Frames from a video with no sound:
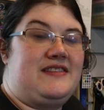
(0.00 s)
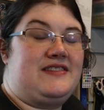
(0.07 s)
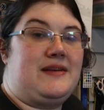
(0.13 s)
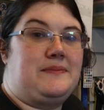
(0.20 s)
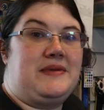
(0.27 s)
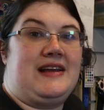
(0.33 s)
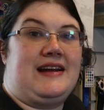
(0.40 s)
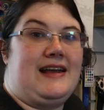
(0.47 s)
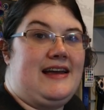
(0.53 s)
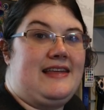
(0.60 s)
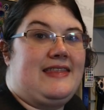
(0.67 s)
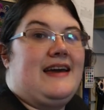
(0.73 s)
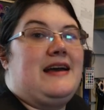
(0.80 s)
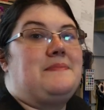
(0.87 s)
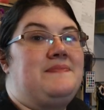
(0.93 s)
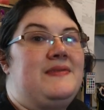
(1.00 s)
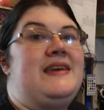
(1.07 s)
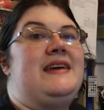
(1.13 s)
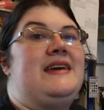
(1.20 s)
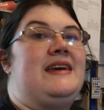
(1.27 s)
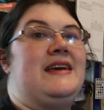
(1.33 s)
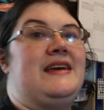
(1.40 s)
something like that.
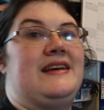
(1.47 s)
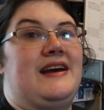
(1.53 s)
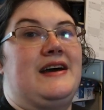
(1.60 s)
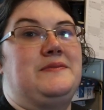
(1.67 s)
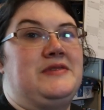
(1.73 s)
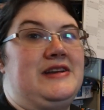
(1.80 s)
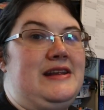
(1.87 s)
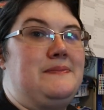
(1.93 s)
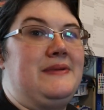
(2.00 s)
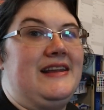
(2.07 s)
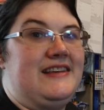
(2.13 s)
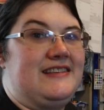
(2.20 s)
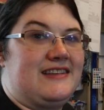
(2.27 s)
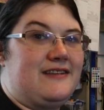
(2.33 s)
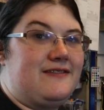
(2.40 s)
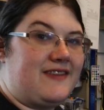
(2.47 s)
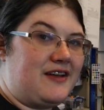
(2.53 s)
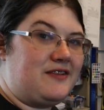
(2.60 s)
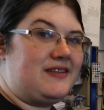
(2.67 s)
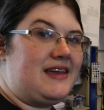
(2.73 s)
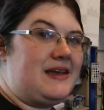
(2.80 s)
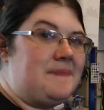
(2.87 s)
I'm really pleased I found